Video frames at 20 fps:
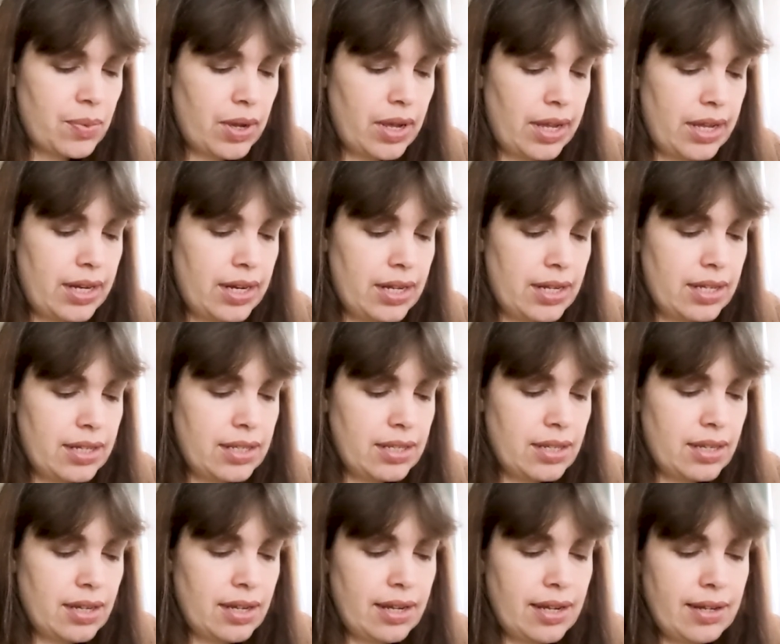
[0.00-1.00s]
one
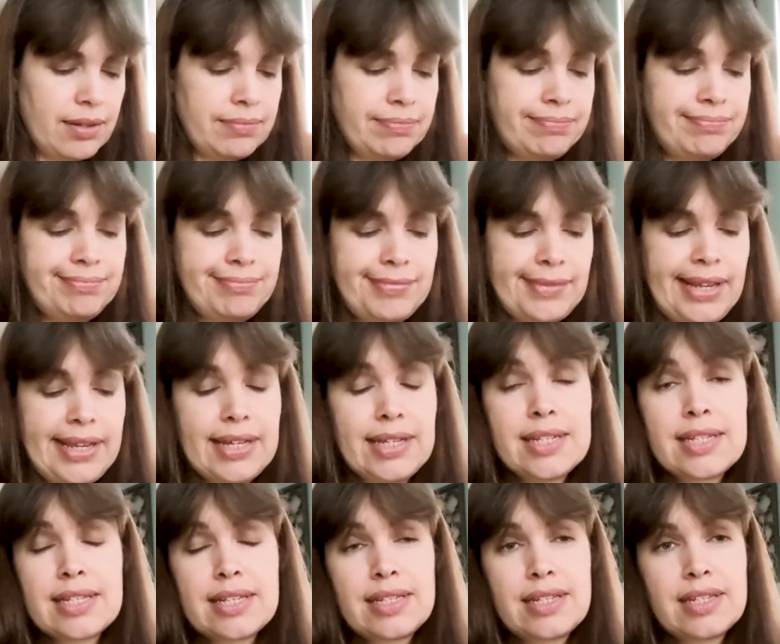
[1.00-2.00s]
uh,
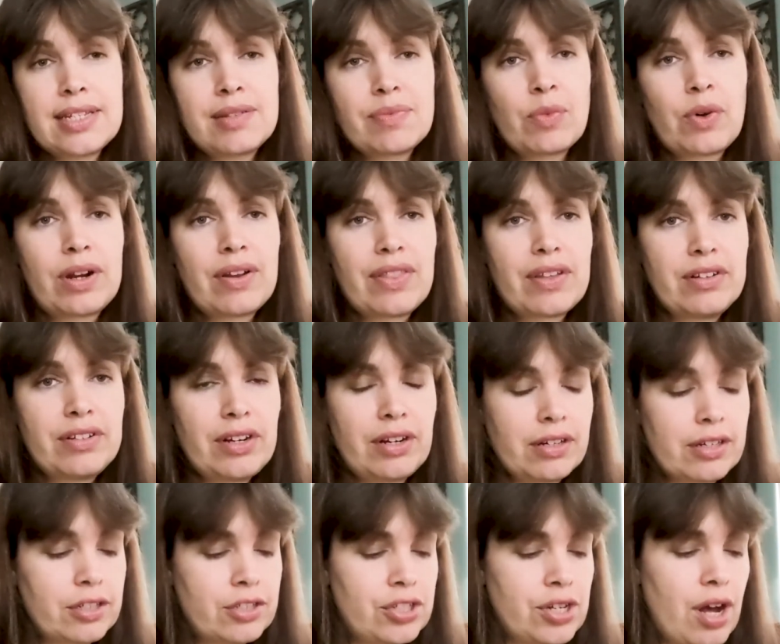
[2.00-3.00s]
is, since it's one of their
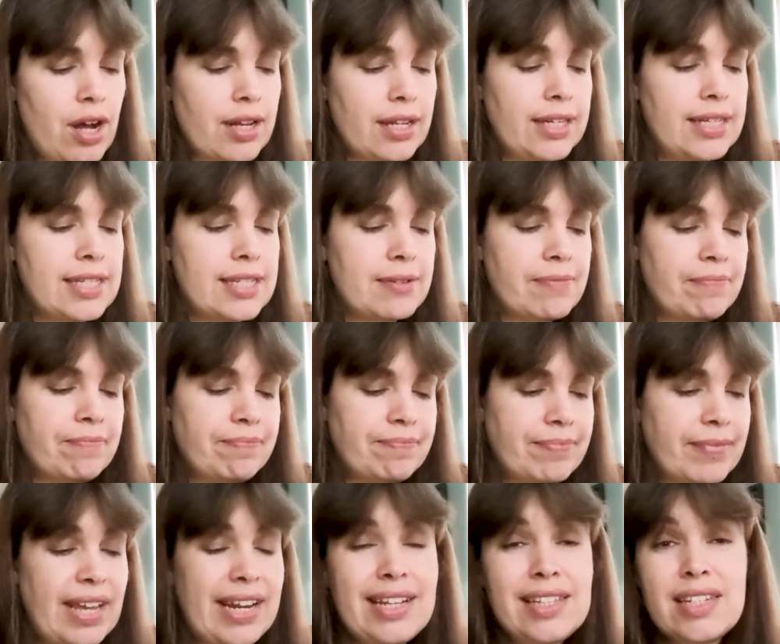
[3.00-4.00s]
darker chocolates,
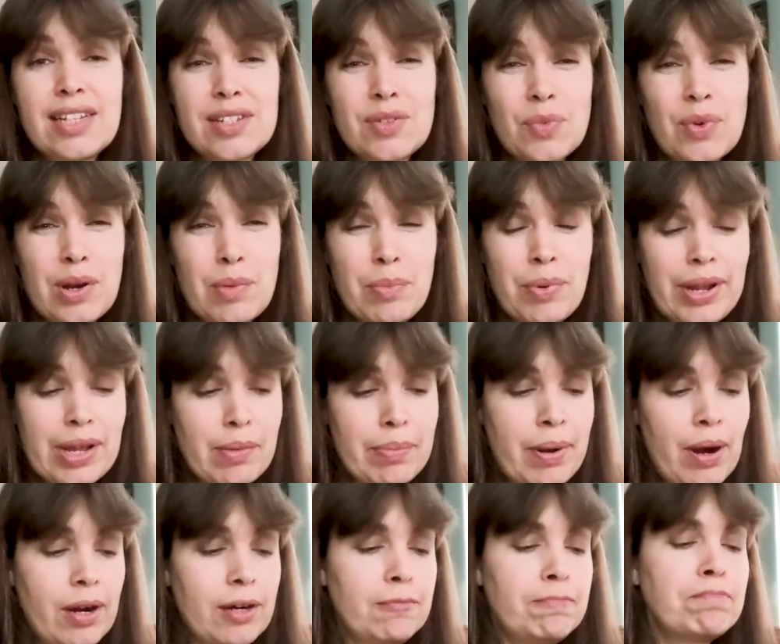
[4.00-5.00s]
and it doesn't want to break
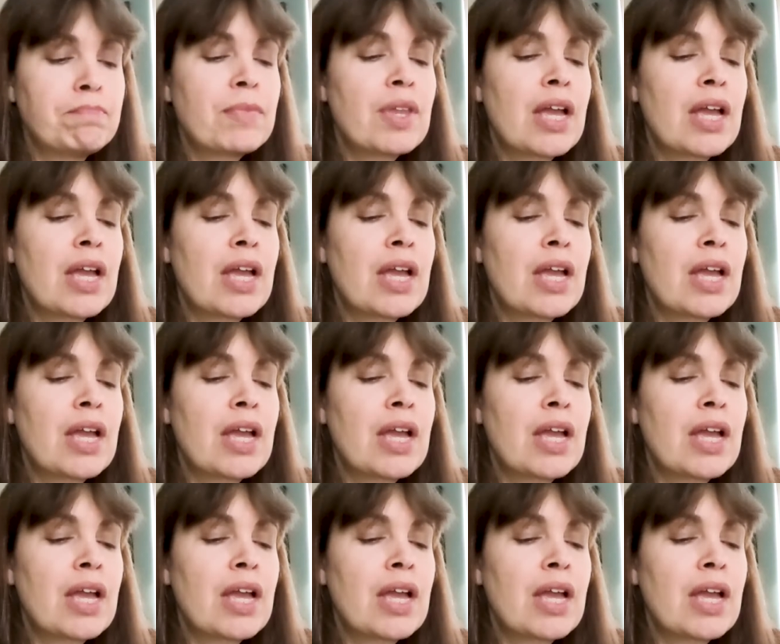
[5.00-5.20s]
apart.